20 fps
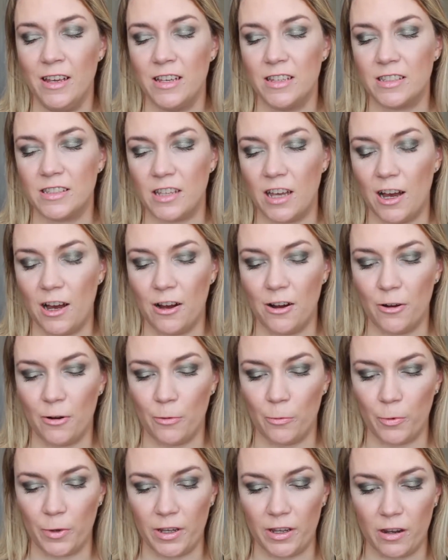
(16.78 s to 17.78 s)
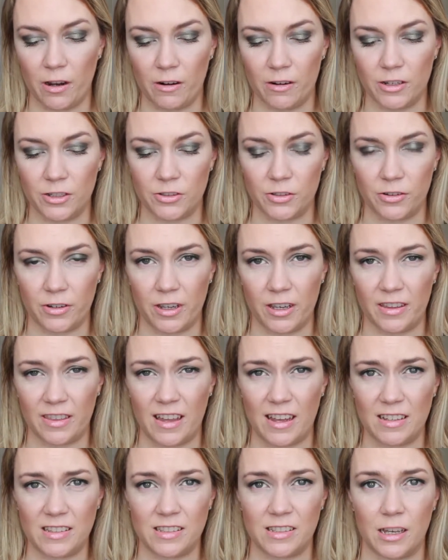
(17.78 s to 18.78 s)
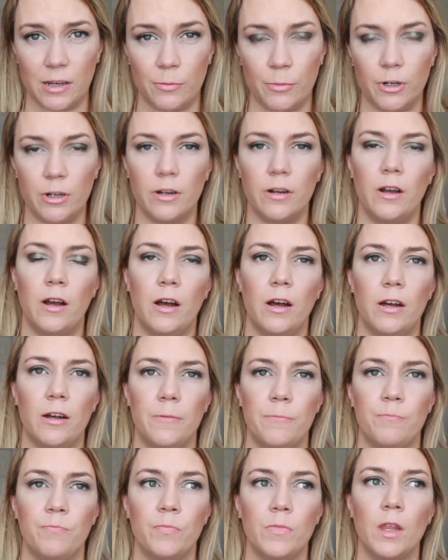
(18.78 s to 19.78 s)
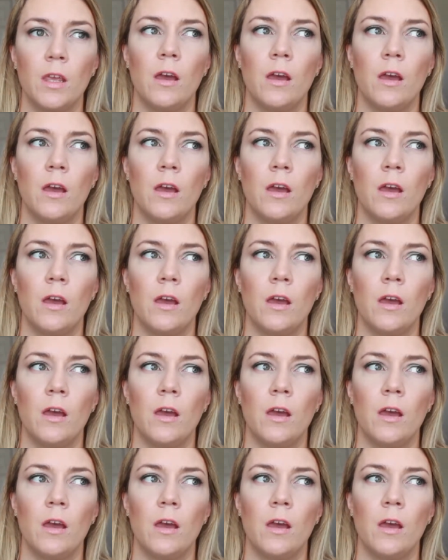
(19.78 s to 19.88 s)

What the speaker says: So we are enjoying that summer.